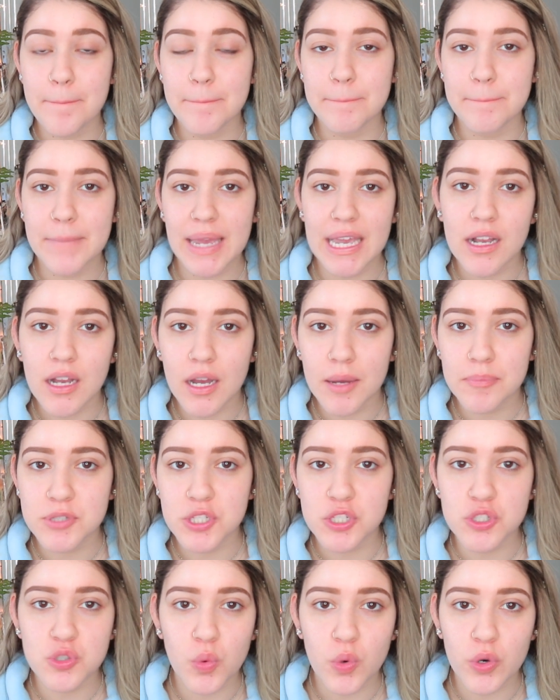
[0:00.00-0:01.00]
makeup
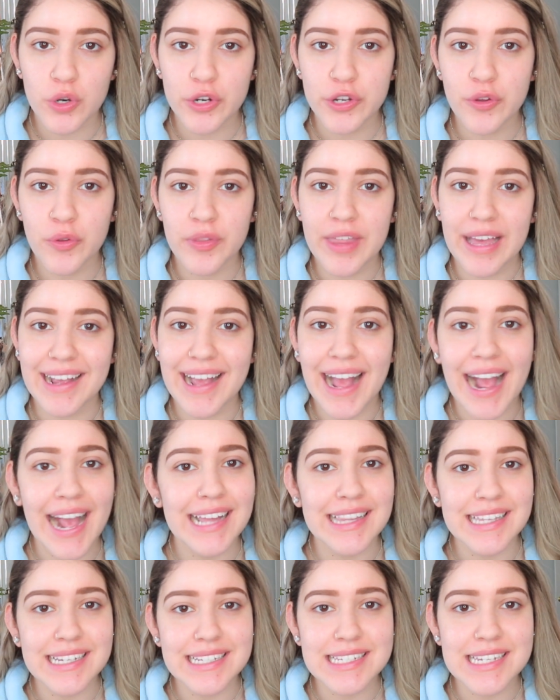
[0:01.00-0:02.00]
tutorial that
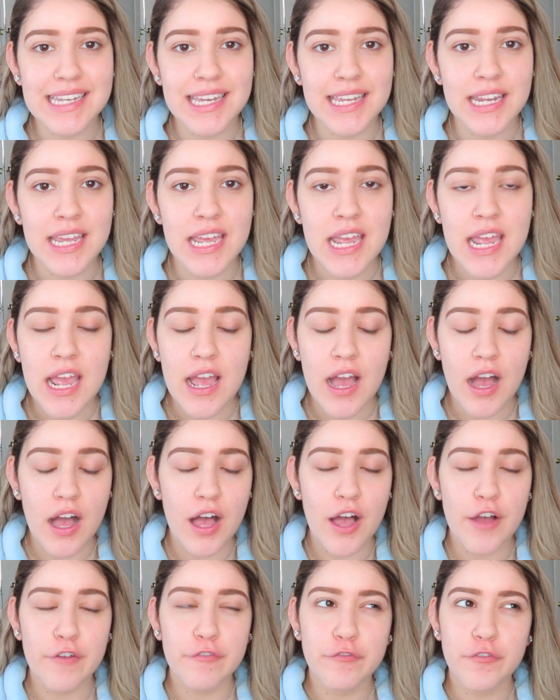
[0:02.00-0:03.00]
Kylie did
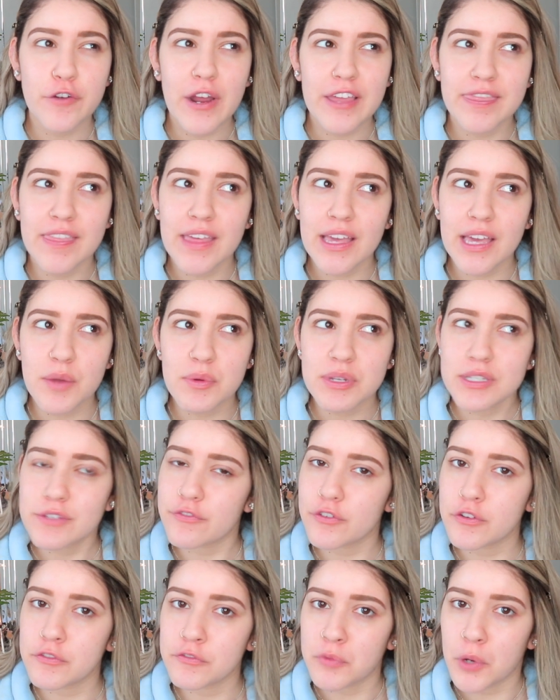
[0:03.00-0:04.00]
I think it was
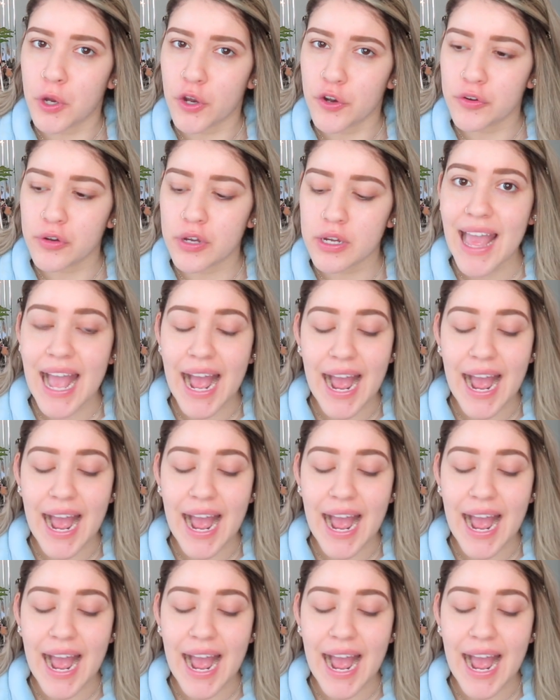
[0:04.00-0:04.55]
for Vogue.